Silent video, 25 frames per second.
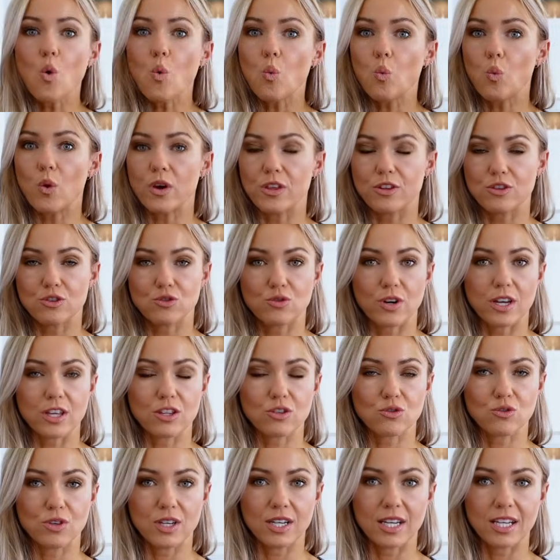With
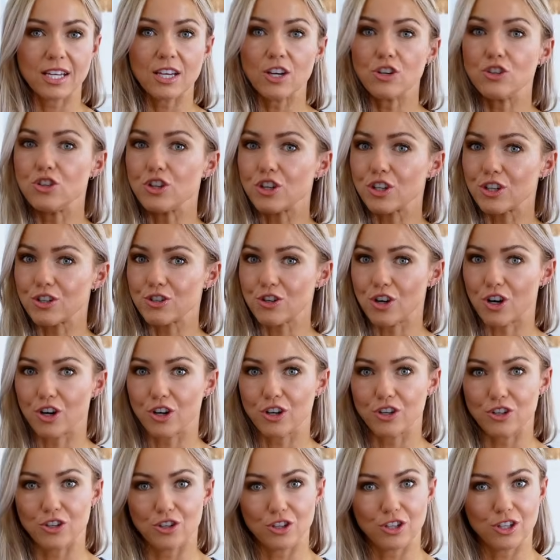strength training, you can
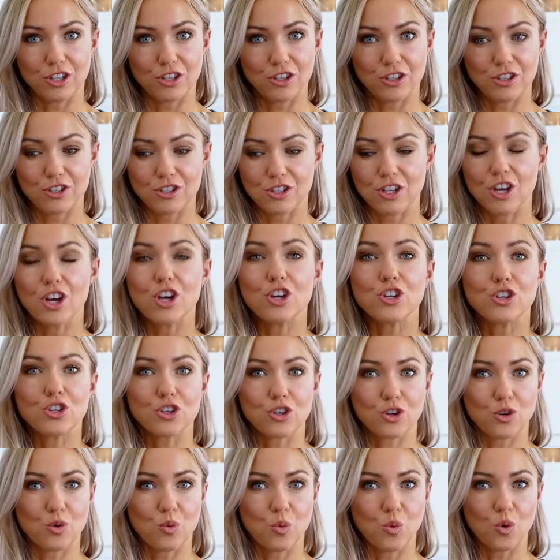target your glutes, your
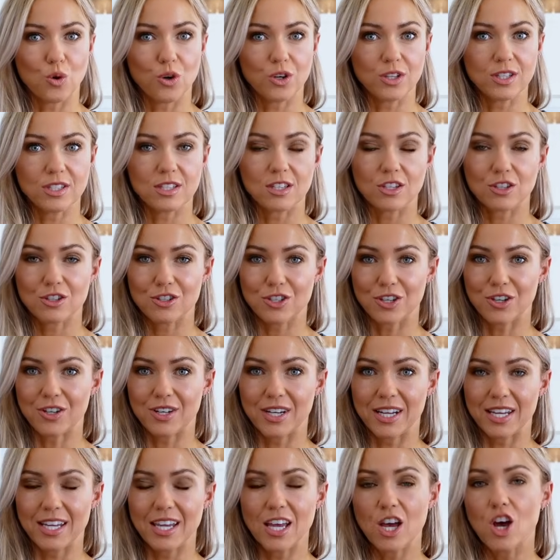quads,
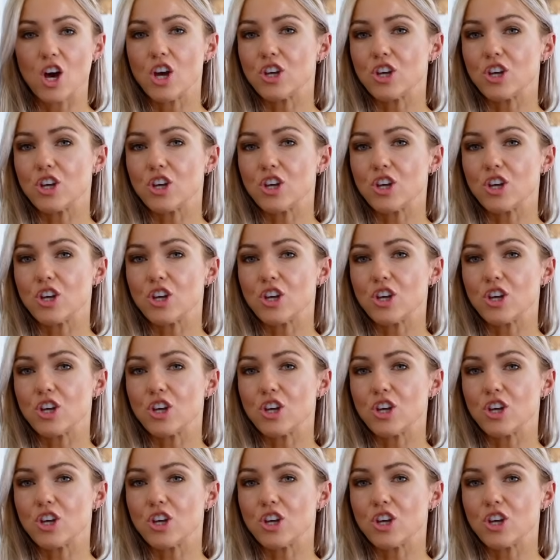certainly.